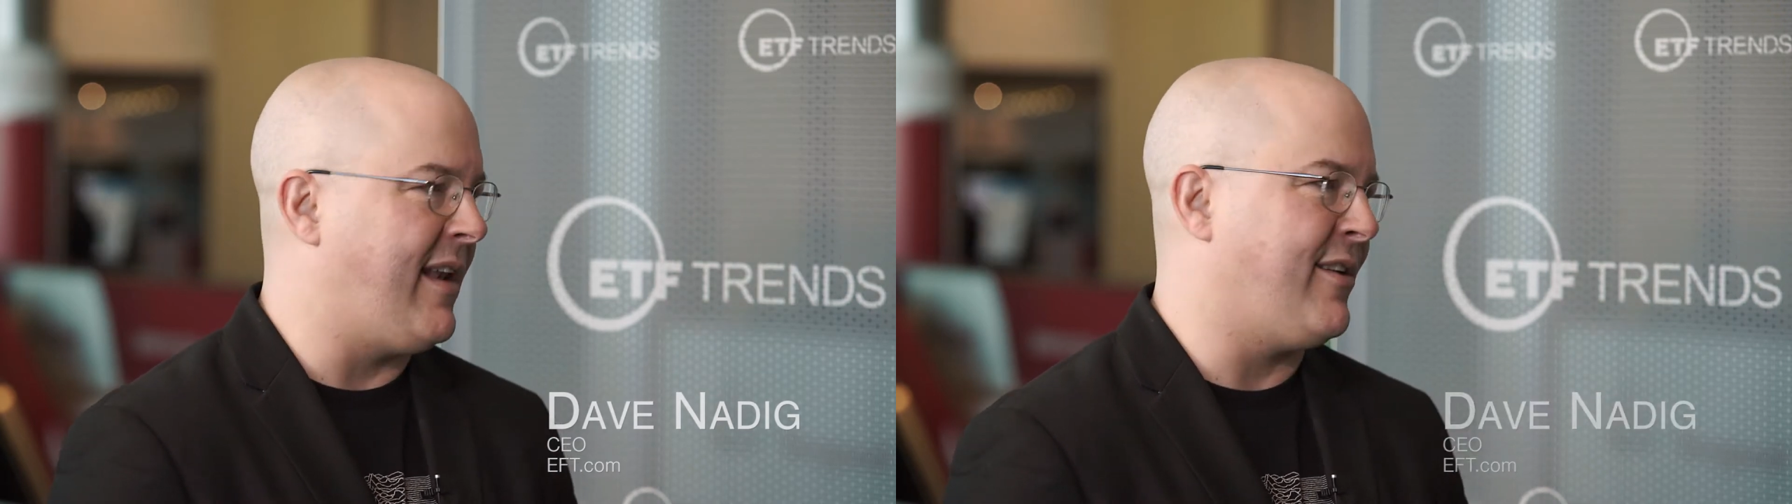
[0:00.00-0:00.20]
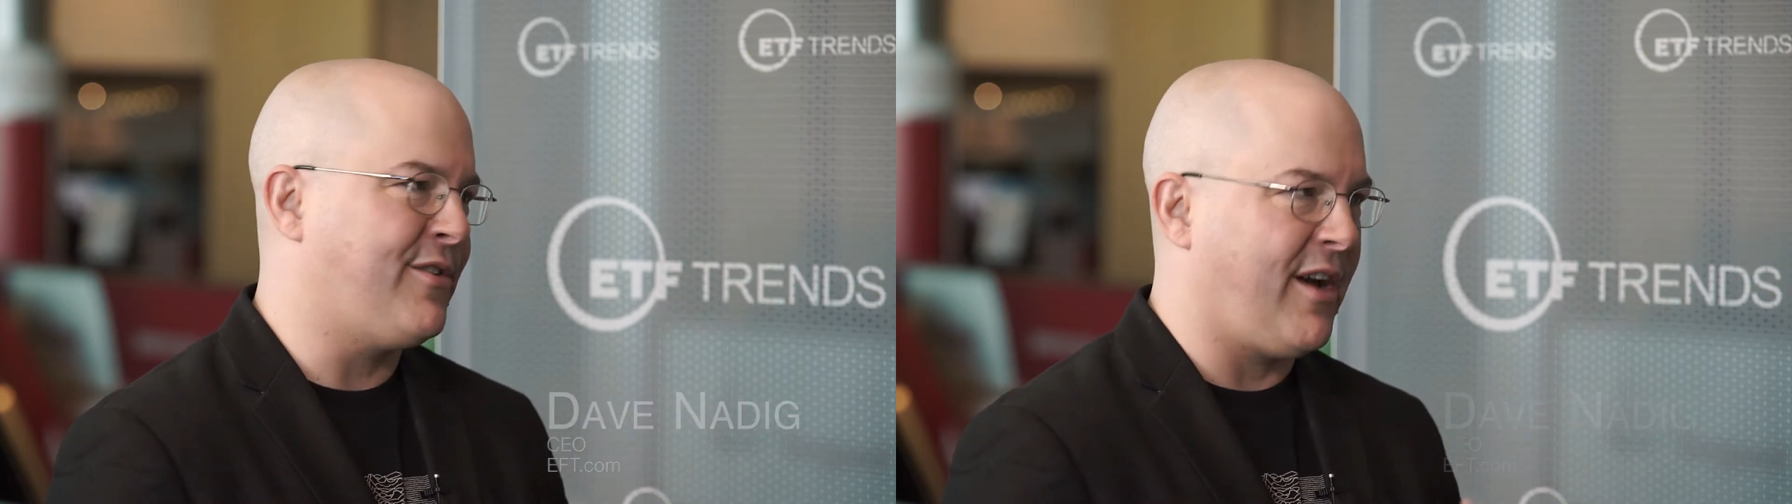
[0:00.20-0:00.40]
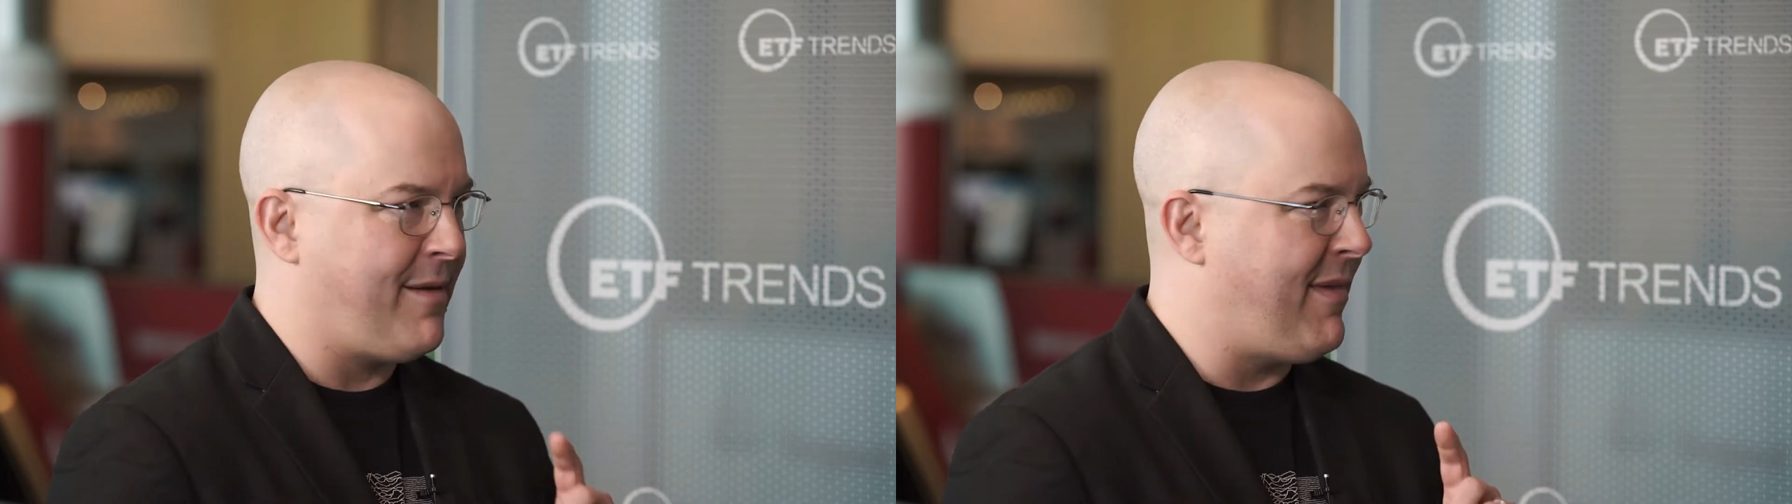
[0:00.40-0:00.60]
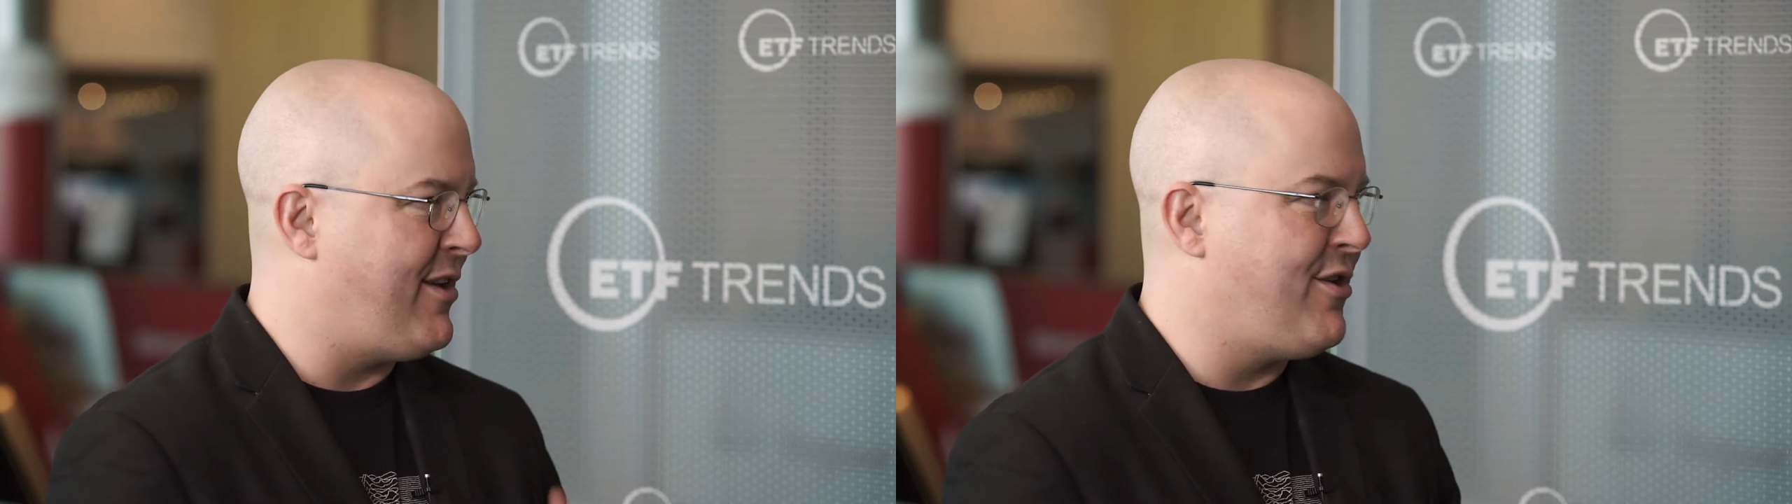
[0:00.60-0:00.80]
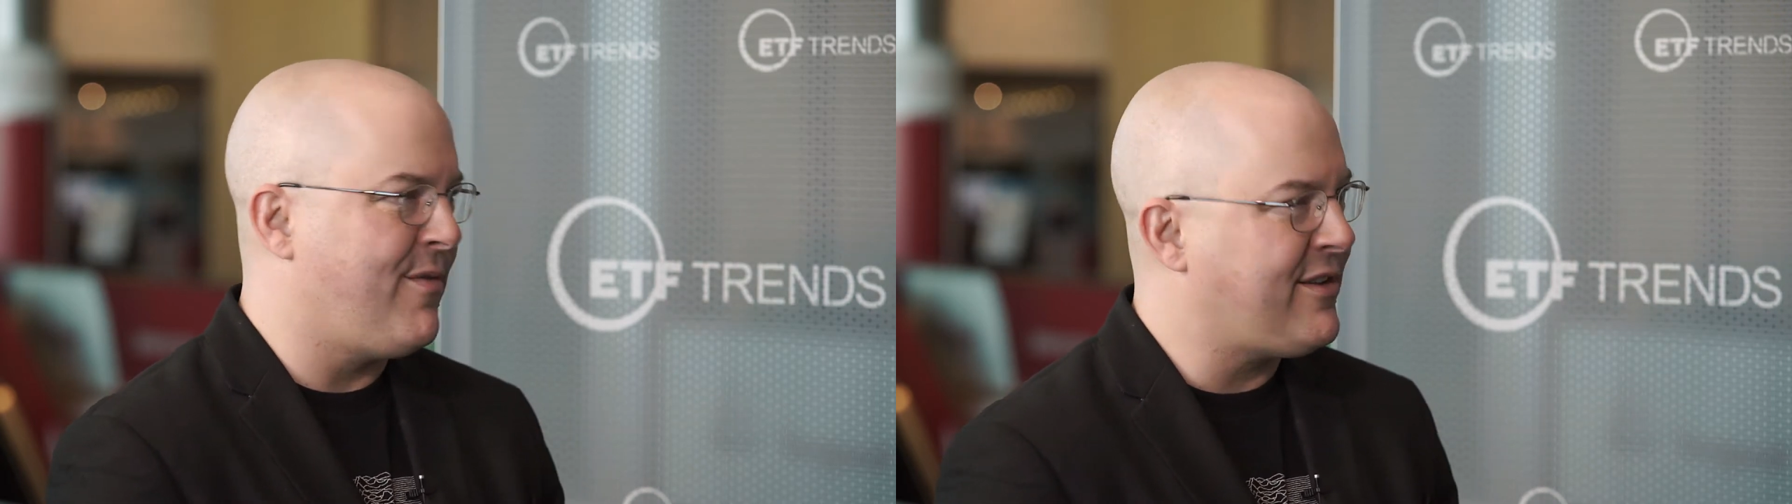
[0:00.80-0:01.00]
they're talking about
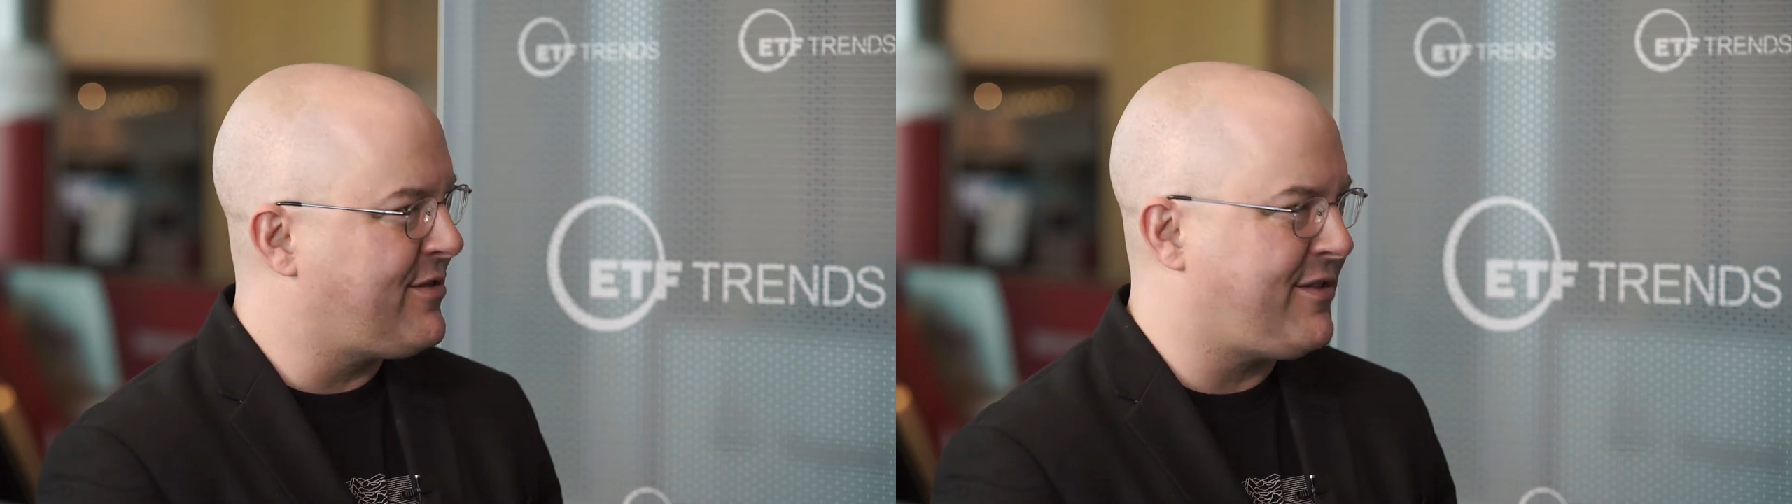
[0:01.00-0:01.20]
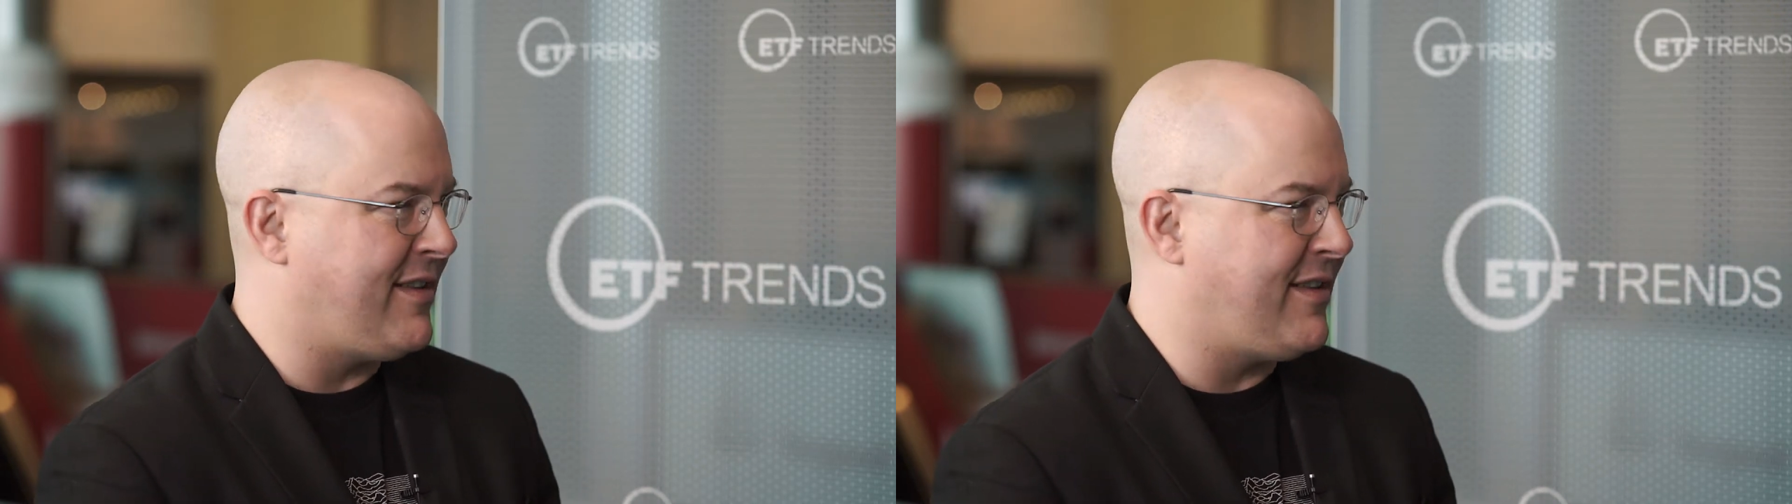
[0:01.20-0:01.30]
new entrants